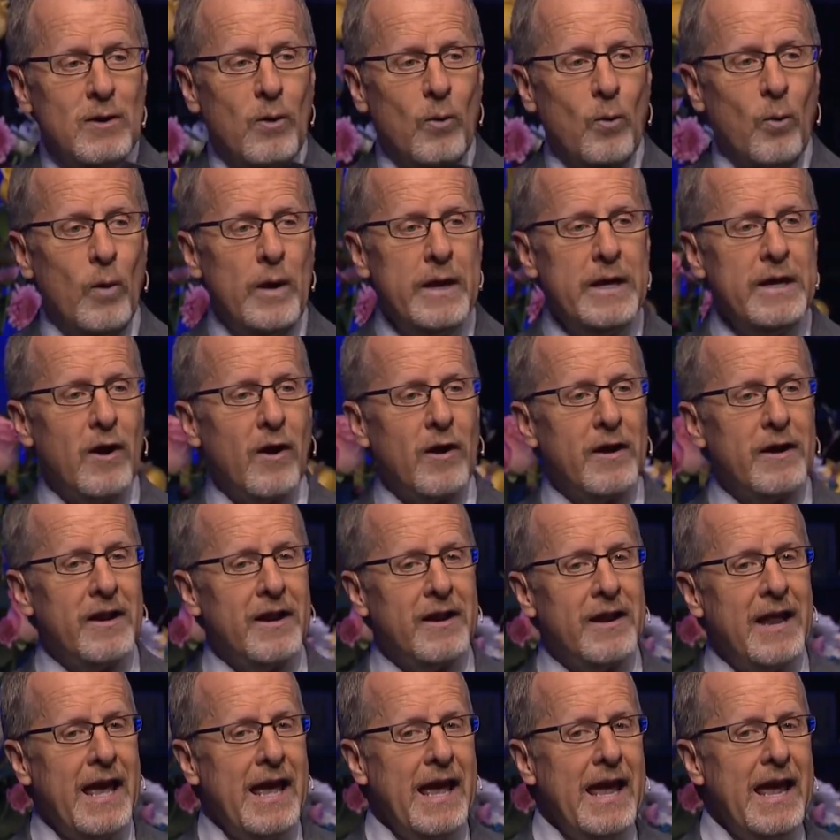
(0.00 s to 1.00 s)
We are in
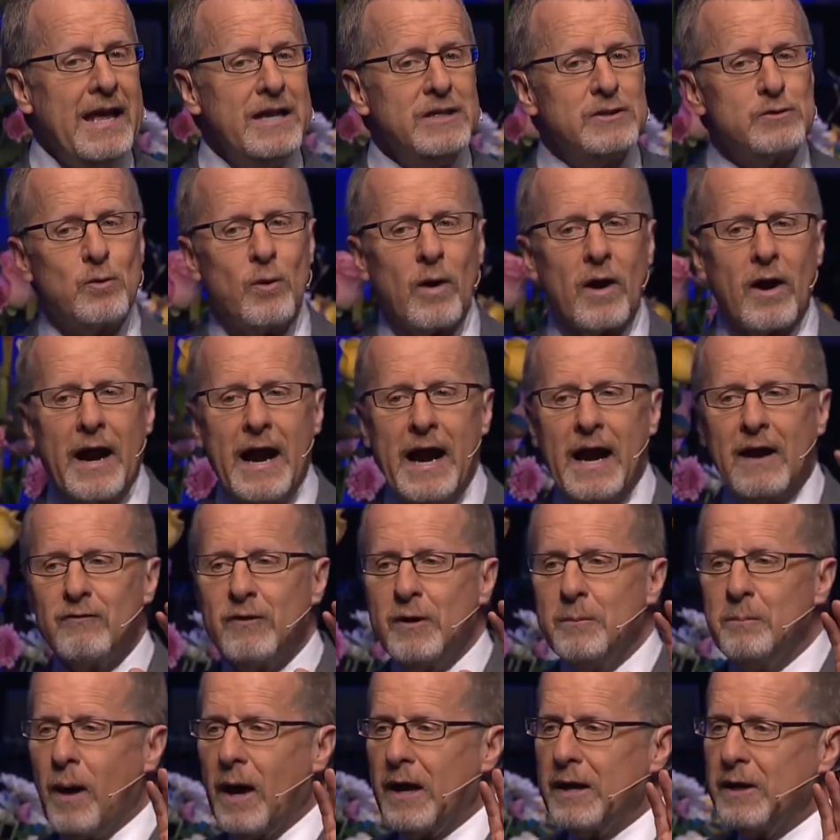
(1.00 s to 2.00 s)
an age where
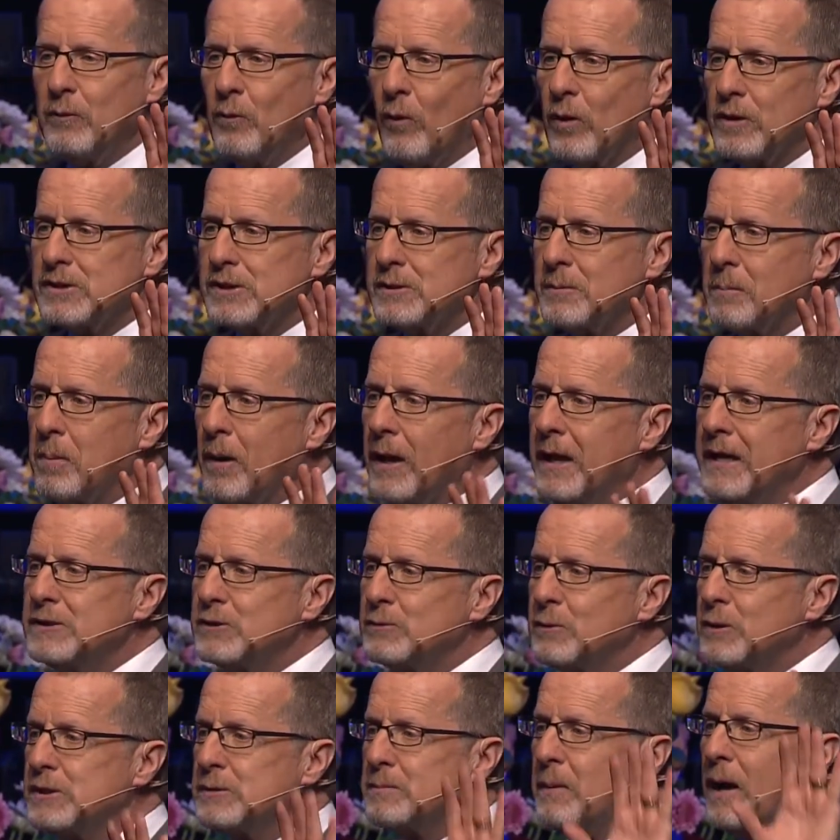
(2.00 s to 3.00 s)
everybody wants to place
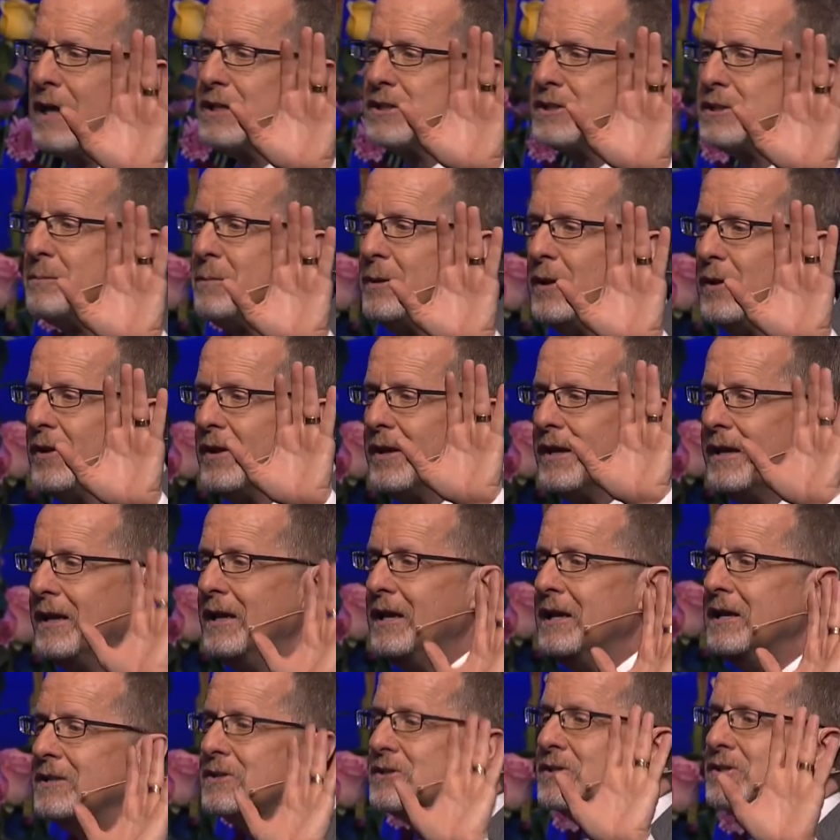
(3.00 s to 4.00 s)
responsibility
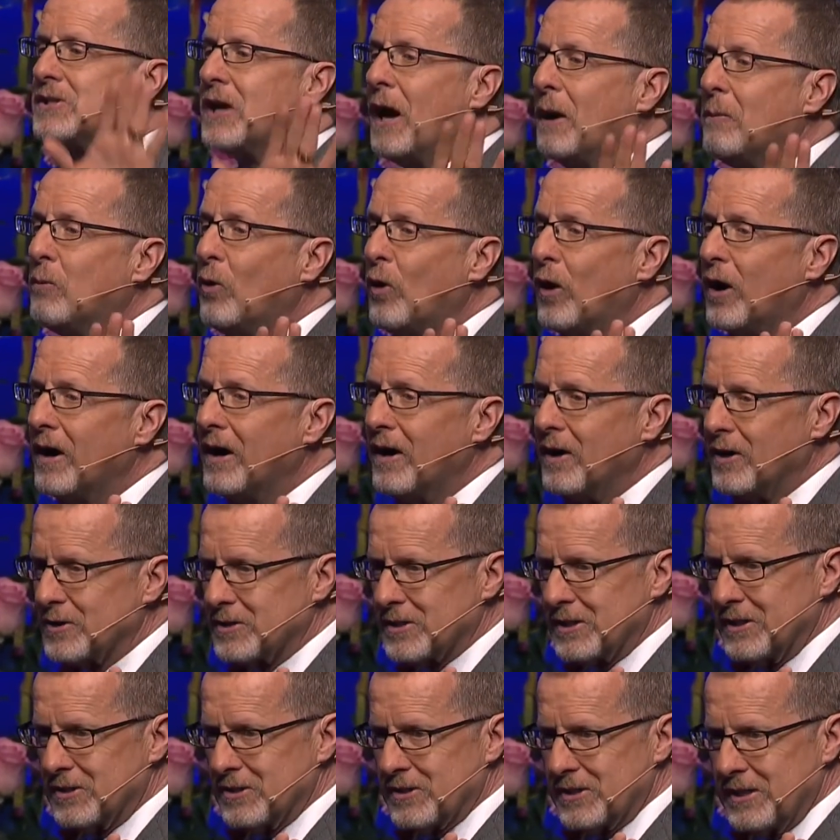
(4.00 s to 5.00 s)
somewhere else,
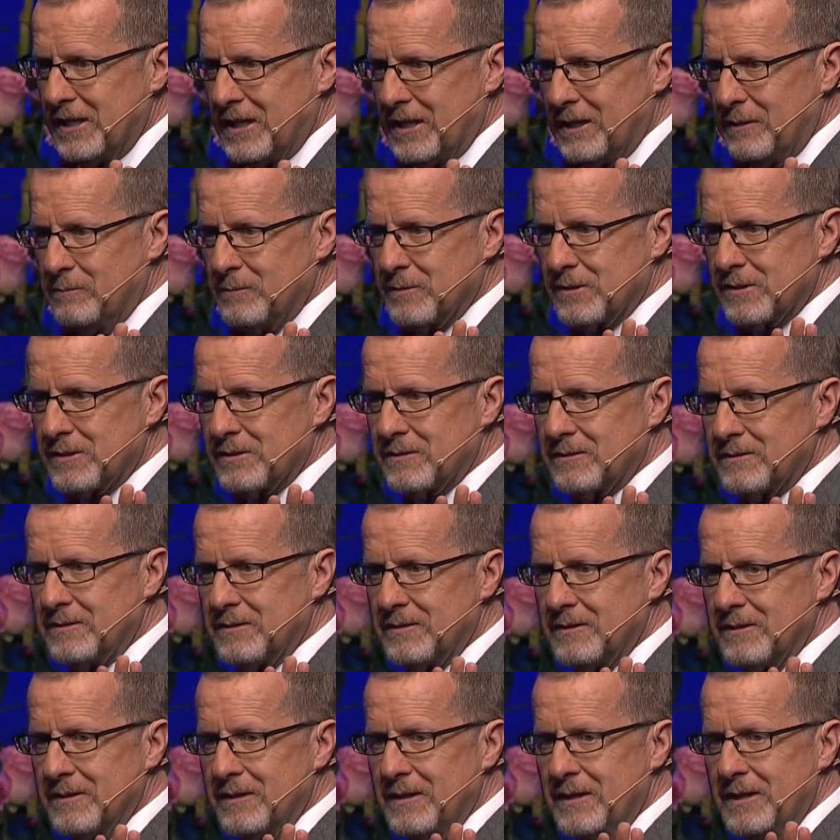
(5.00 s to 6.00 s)
it seems,
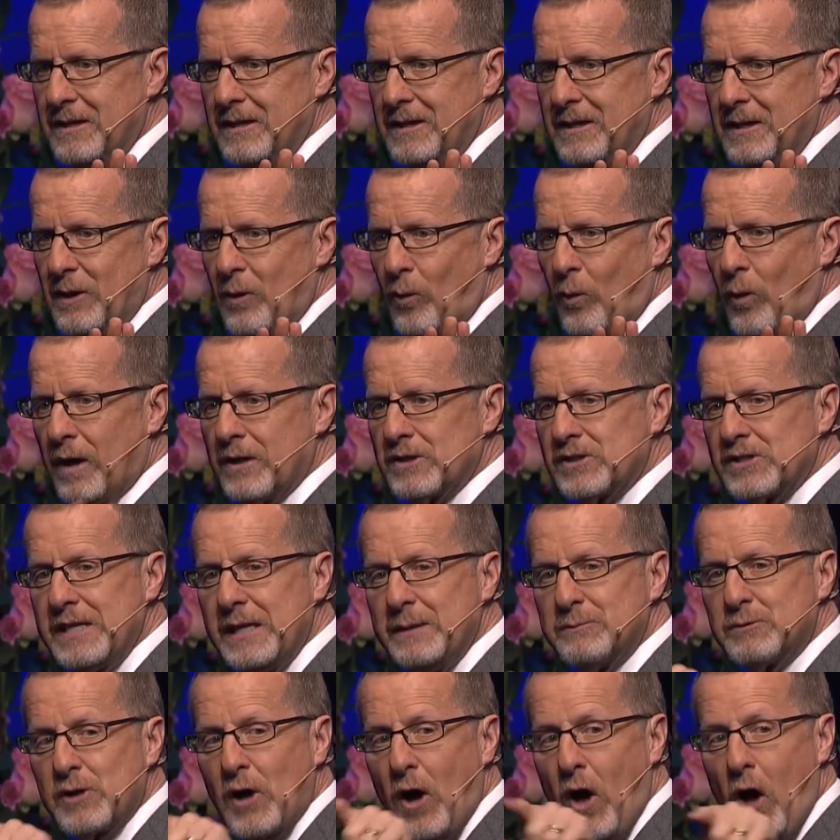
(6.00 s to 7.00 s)
where it
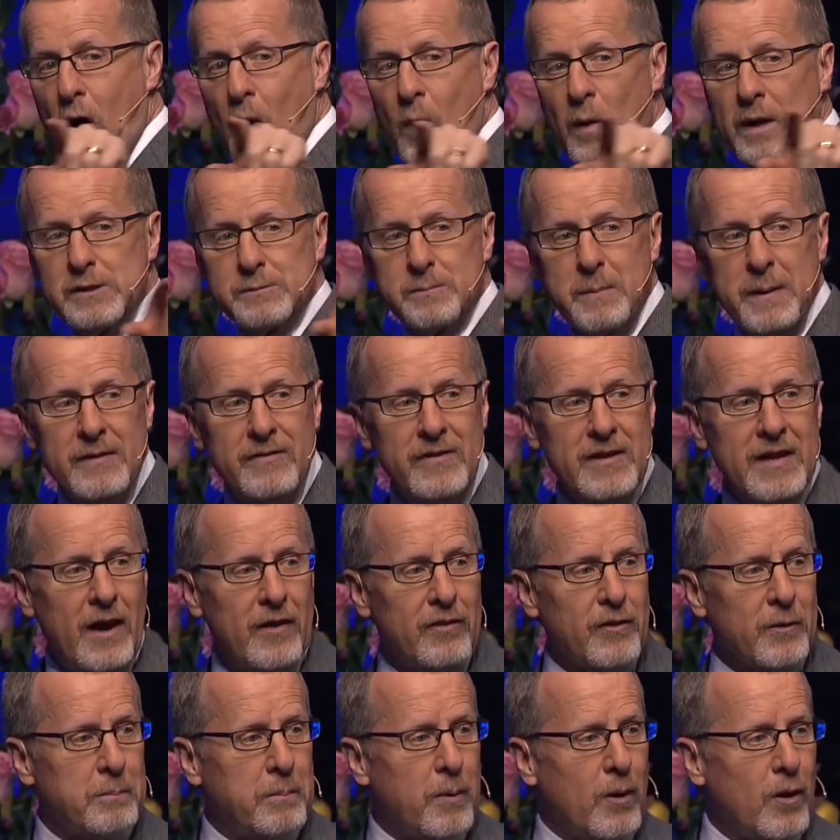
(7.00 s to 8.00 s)
seems to always be the
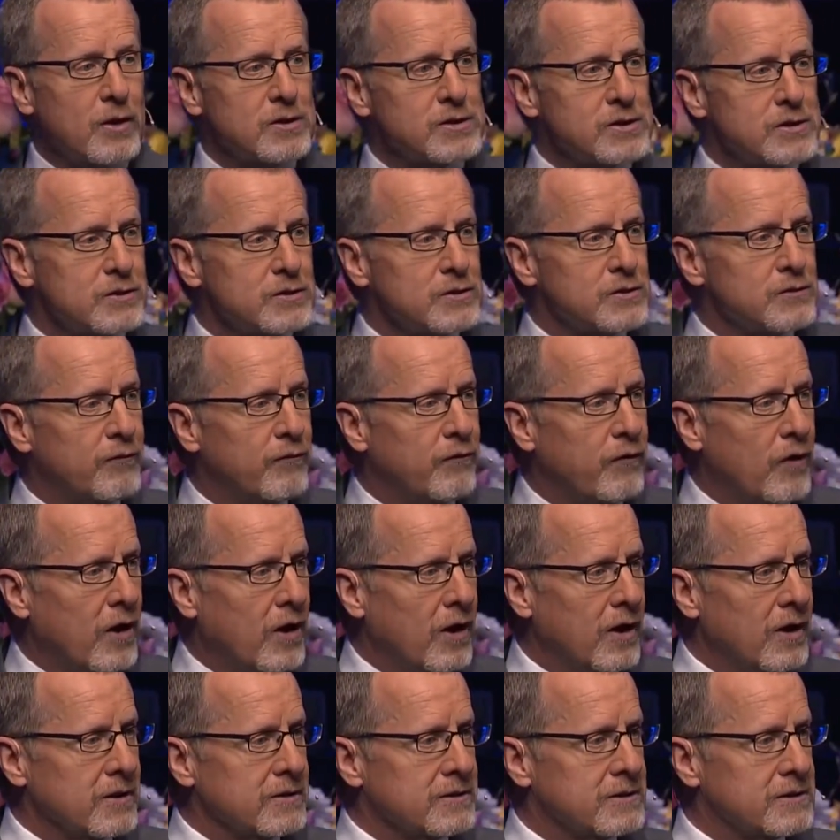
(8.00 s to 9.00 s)
other person's
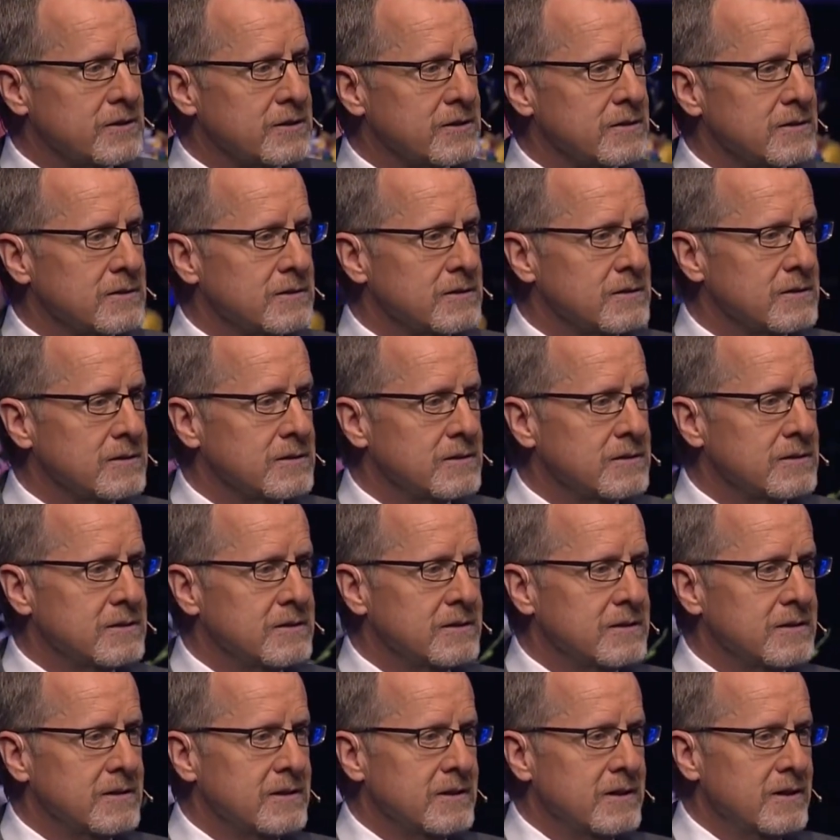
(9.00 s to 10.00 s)
fault,
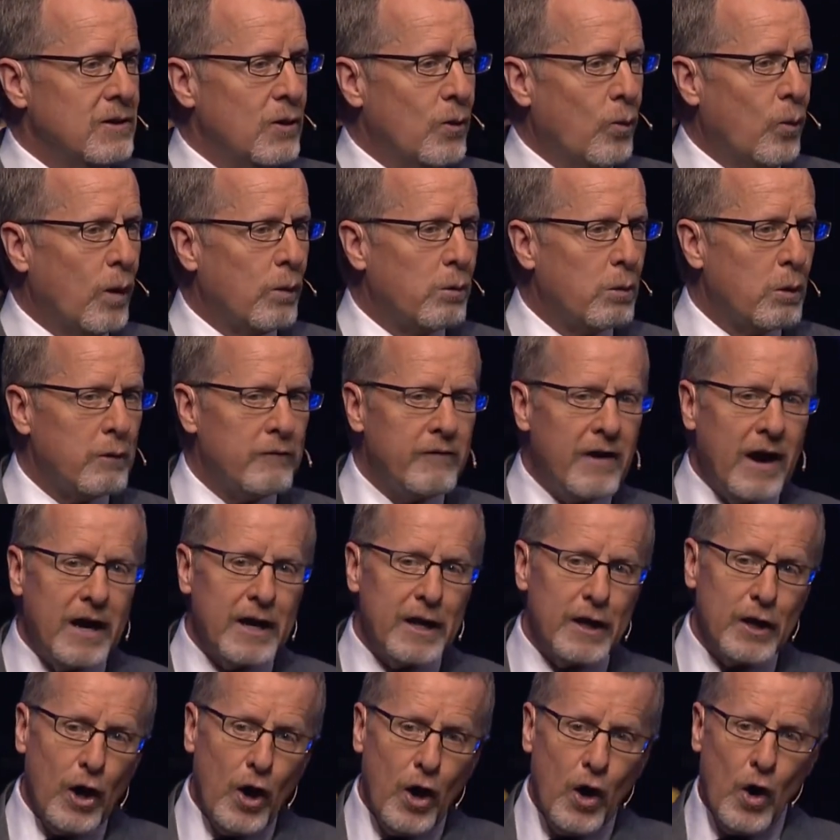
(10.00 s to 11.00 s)
where we're very
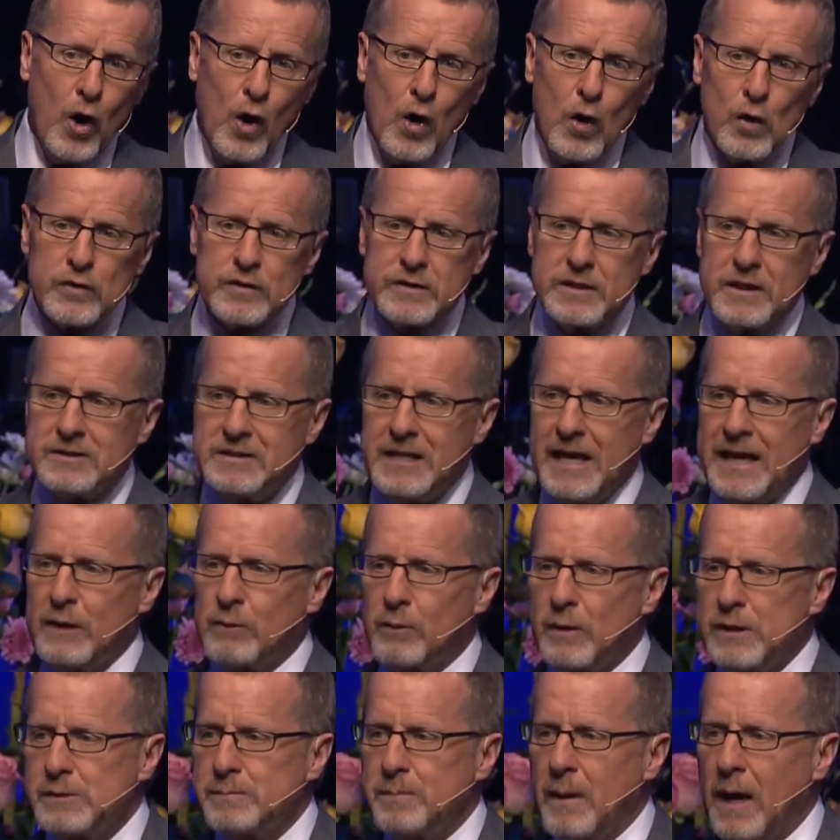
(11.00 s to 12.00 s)
loath to take
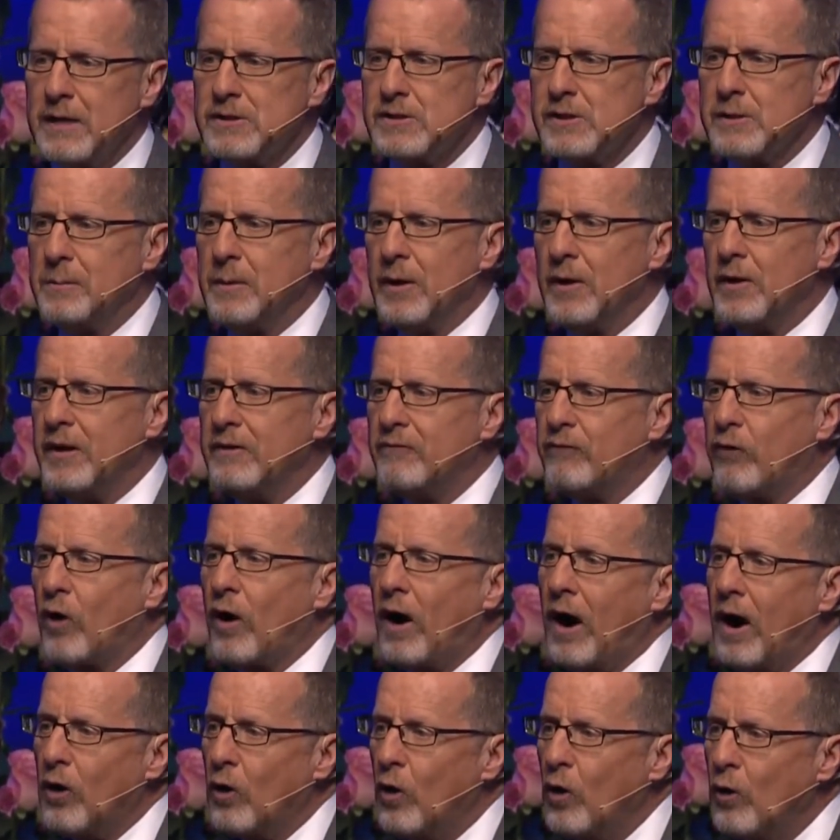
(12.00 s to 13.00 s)
responsibility for
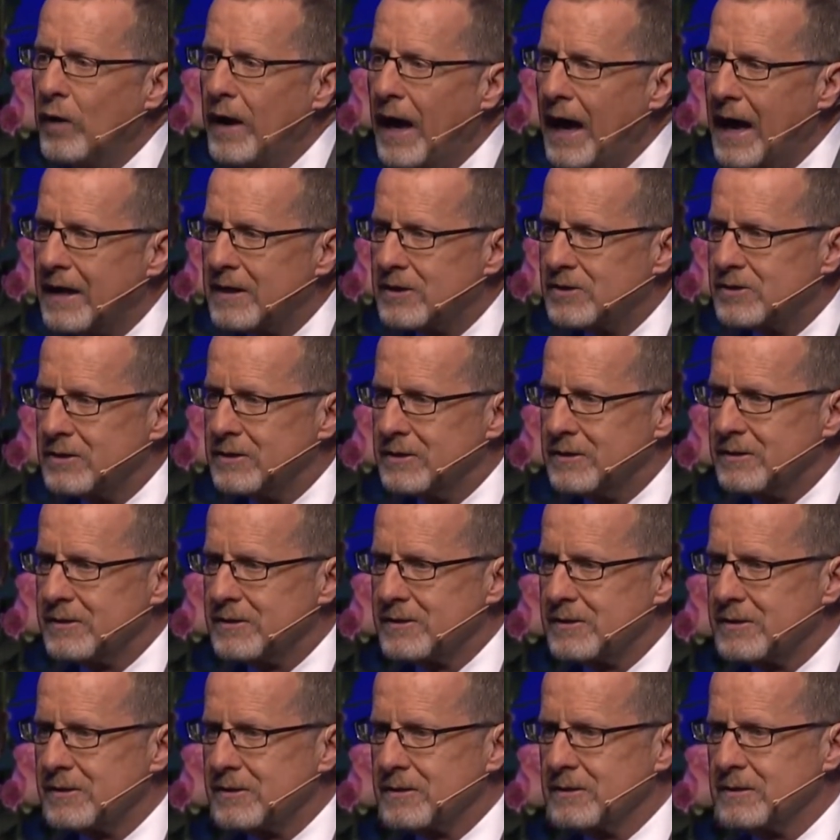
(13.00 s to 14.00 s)
our own
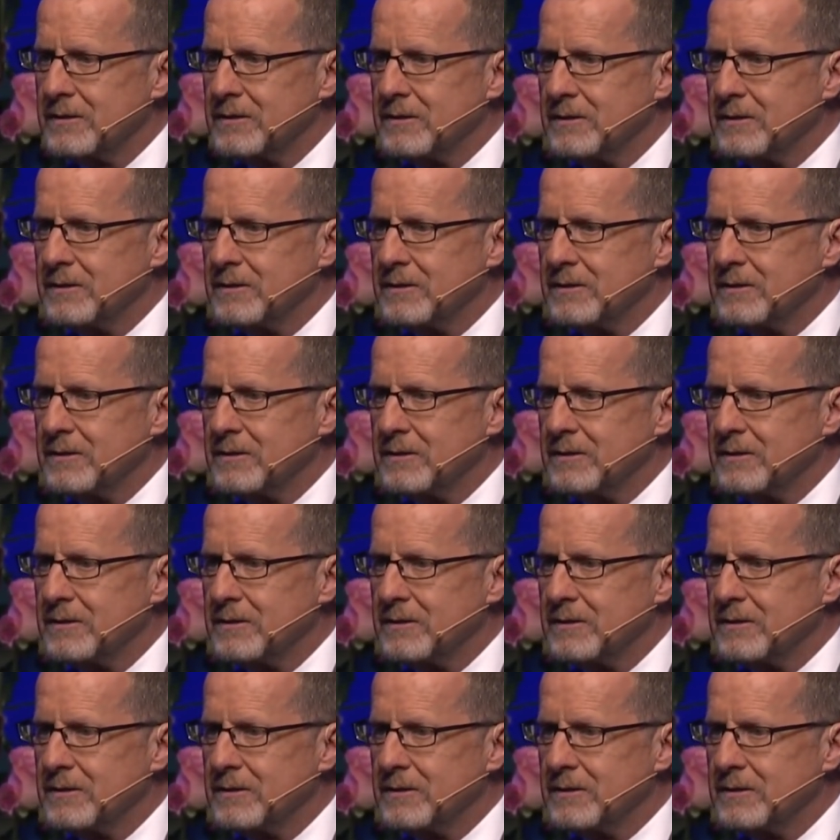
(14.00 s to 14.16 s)
actions.